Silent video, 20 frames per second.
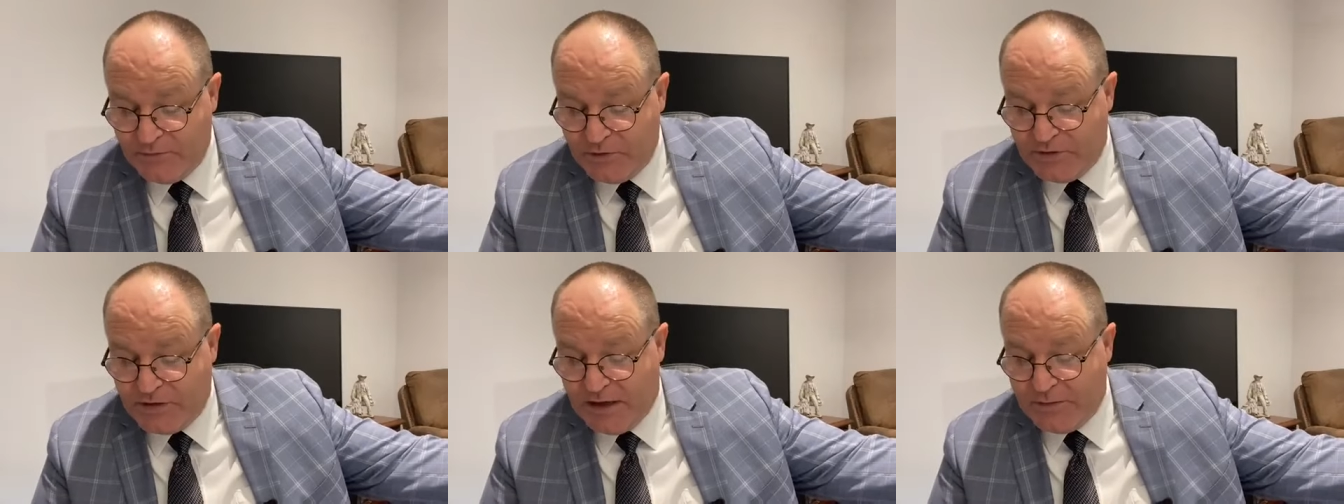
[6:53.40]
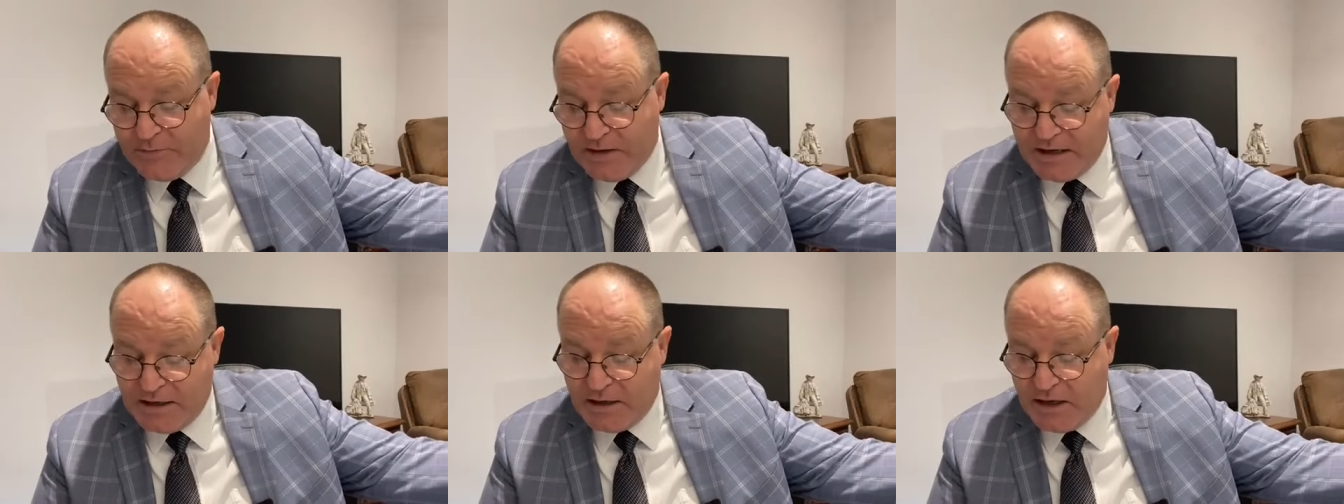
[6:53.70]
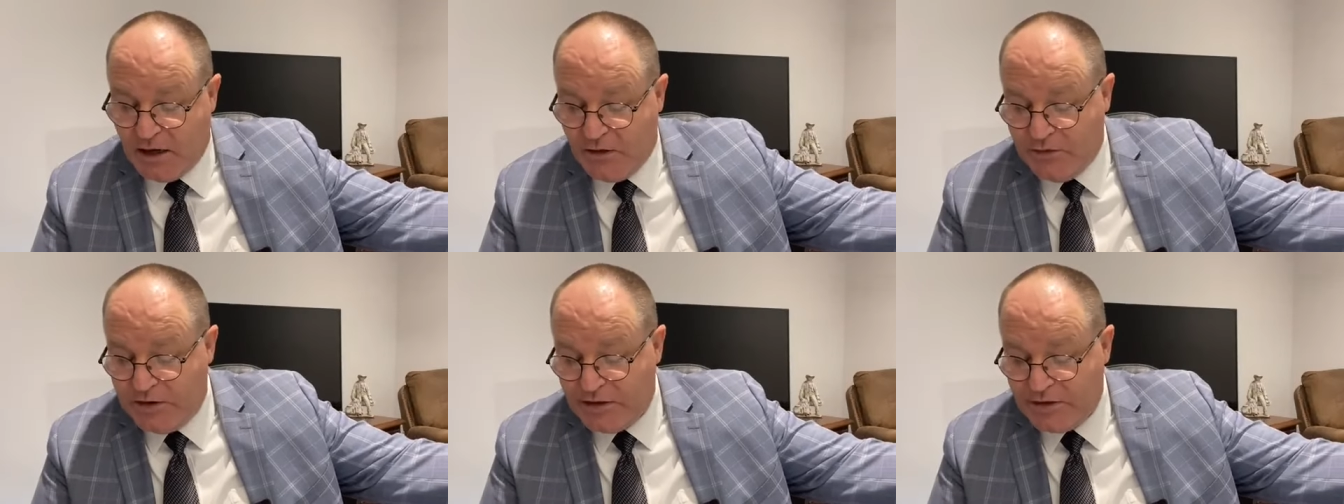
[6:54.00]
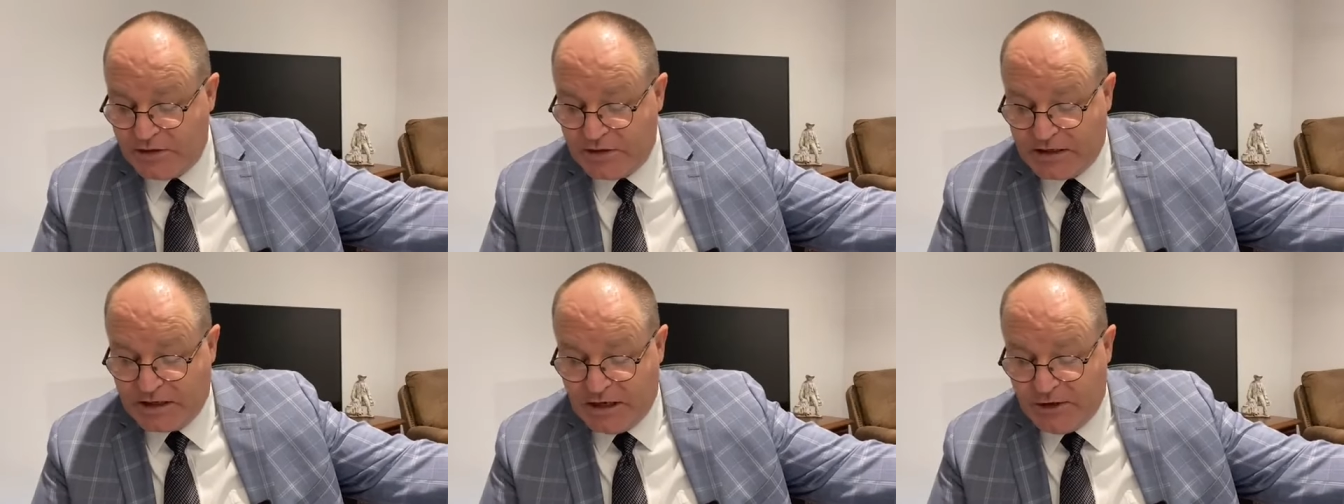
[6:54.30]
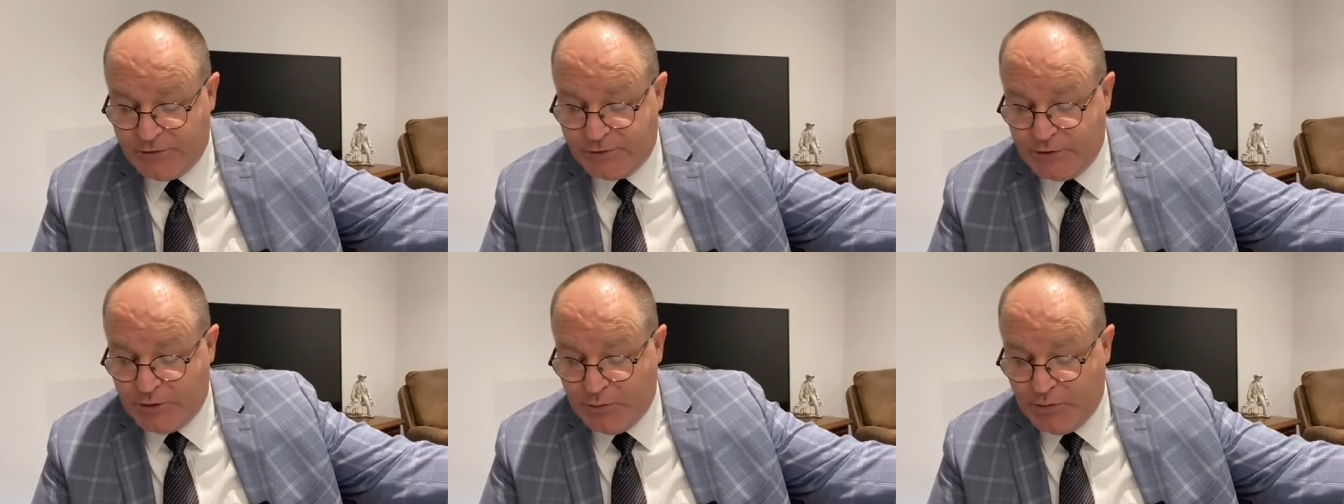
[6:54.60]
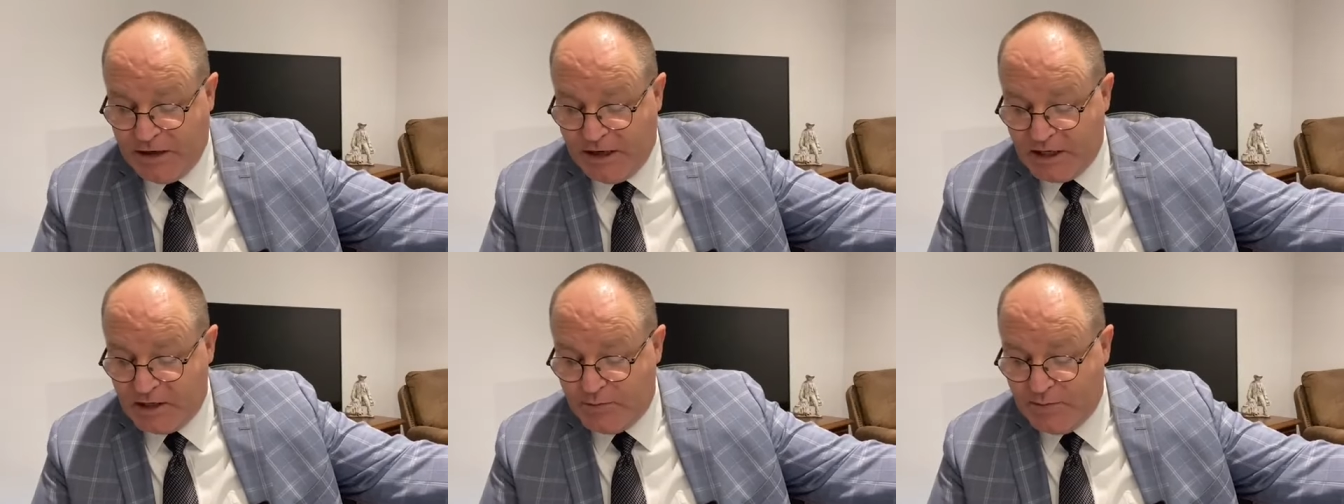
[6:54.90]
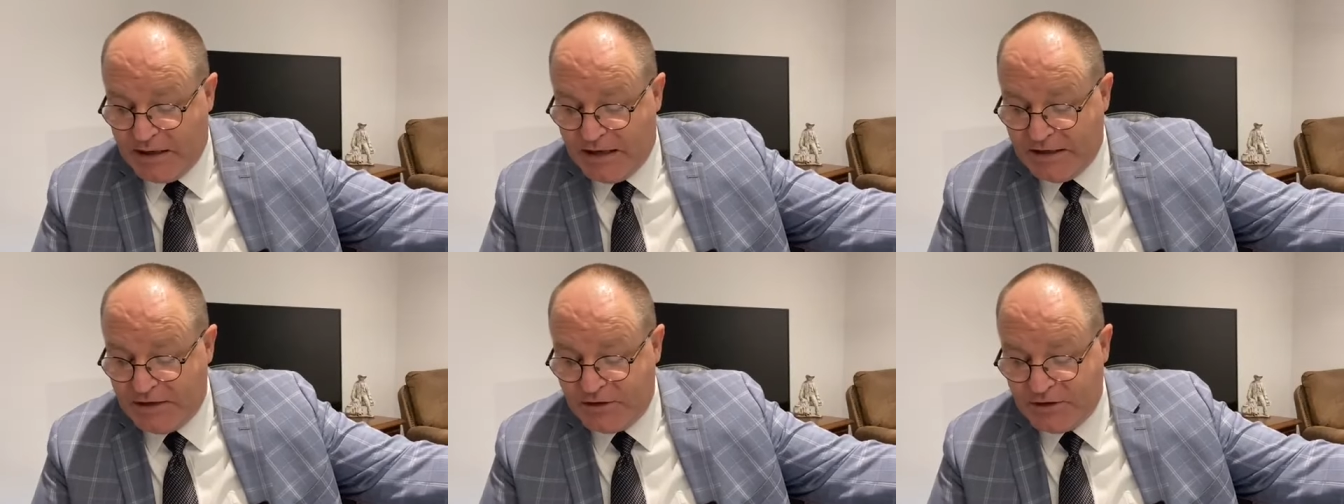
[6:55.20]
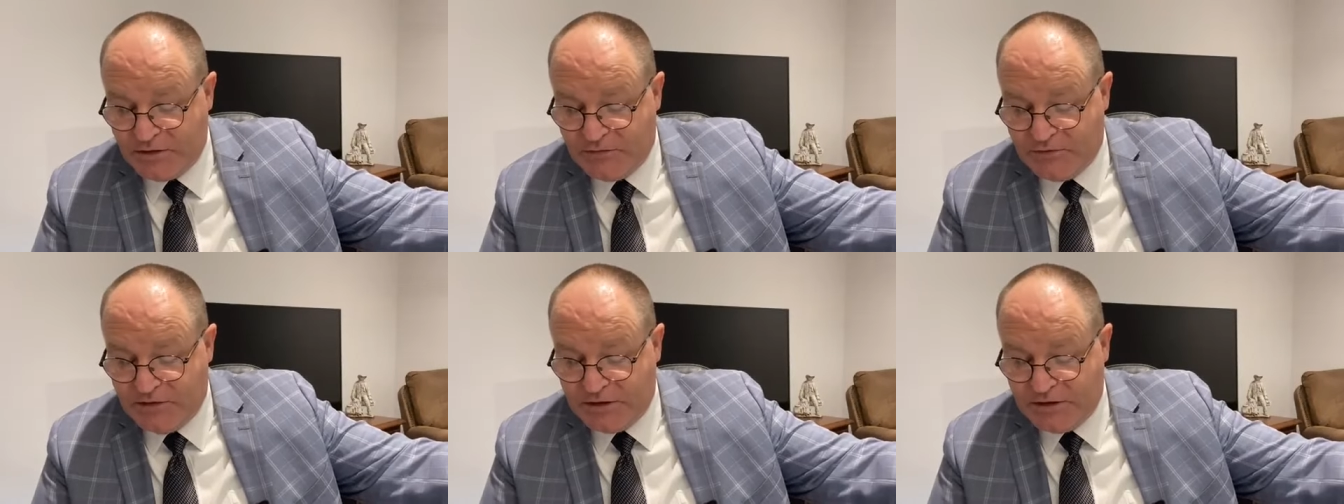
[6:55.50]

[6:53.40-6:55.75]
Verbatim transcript: that they may go into the country round about into the